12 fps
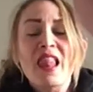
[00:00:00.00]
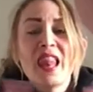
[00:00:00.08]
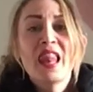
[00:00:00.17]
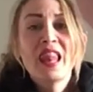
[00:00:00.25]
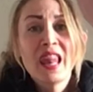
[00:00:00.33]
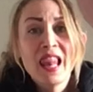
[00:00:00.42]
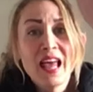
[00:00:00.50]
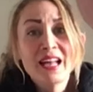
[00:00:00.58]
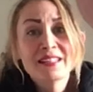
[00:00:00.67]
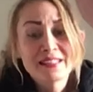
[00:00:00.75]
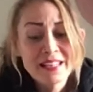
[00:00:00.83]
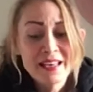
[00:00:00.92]

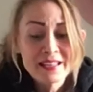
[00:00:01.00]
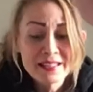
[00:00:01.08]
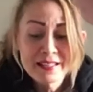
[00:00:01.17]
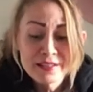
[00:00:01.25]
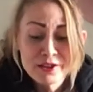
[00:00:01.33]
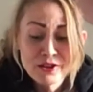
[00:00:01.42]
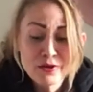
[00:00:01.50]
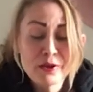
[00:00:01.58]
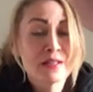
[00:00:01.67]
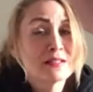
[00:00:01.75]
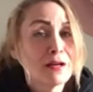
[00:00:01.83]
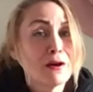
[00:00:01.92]
let's get to
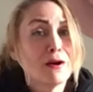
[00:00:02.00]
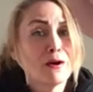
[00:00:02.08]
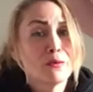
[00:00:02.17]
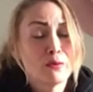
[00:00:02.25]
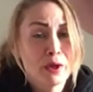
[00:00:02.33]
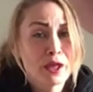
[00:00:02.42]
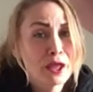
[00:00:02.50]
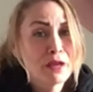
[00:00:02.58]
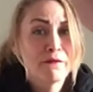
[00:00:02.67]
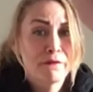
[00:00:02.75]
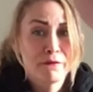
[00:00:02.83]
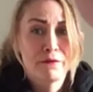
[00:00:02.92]
this haul with
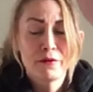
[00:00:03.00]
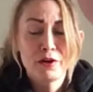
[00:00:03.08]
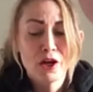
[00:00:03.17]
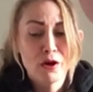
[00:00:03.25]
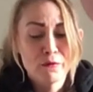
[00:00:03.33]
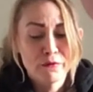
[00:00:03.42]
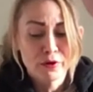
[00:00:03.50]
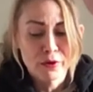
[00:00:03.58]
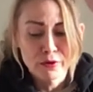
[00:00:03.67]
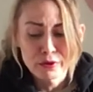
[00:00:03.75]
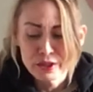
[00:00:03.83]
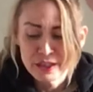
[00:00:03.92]
no
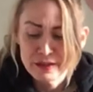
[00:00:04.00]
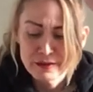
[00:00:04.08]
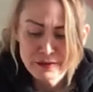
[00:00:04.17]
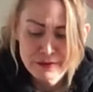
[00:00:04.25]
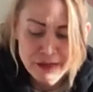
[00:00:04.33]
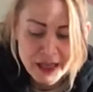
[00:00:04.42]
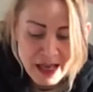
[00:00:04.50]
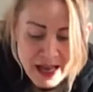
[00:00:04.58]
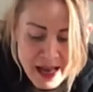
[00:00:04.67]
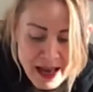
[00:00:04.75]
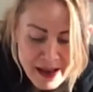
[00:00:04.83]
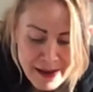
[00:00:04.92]
further ado,
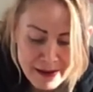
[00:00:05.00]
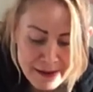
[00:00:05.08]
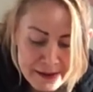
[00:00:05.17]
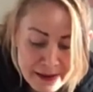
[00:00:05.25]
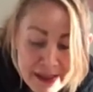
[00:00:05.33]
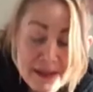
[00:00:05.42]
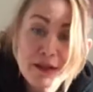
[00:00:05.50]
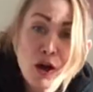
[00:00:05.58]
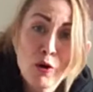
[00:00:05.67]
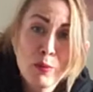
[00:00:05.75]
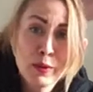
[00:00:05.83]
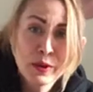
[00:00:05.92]
and let's
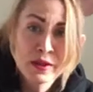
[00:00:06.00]
open